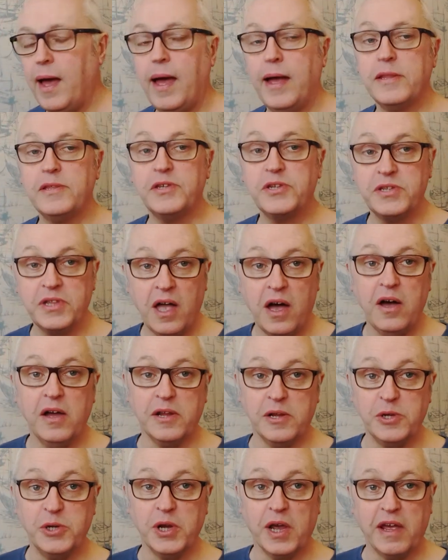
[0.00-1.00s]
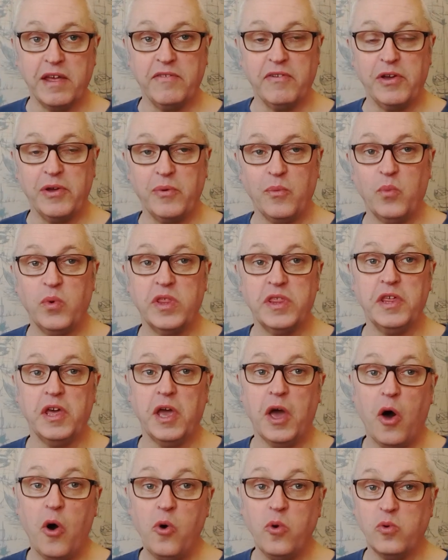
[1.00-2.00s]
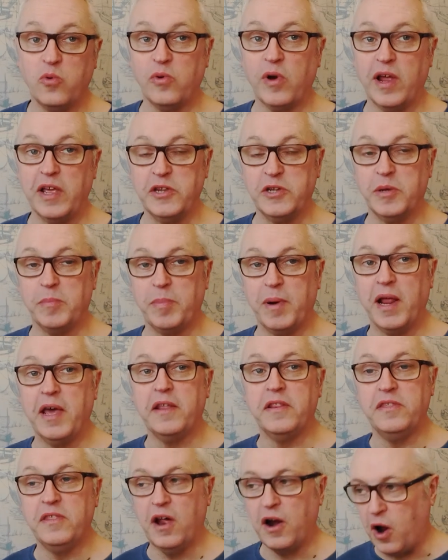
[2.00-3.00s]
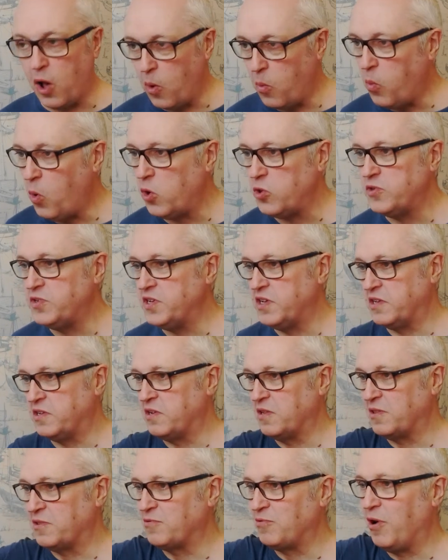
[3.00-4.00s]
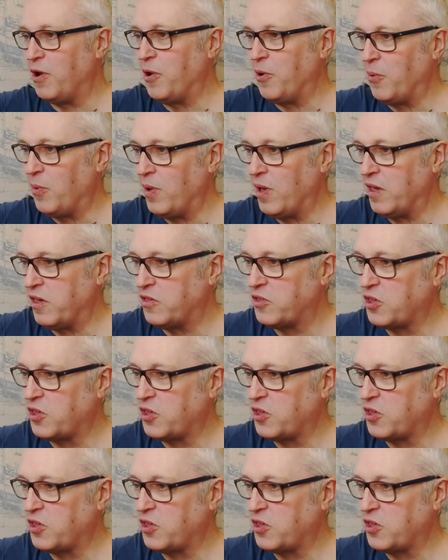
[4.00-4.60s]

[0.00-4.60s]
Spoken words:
and started shaving with the old razor blade that I wanted to throw away.